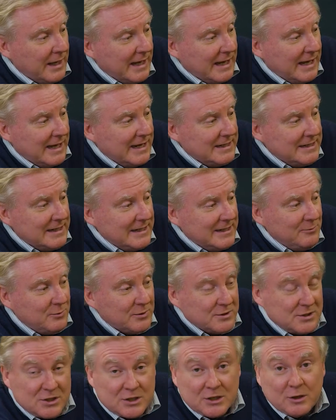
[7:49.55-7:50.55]
and he
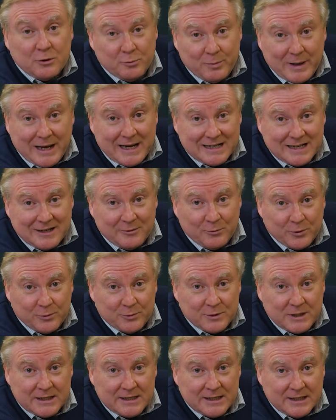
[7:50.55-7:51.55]
was so badly
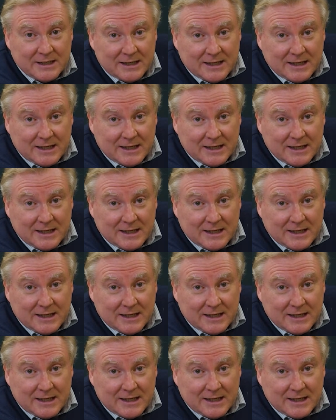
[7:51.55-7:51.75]
wounded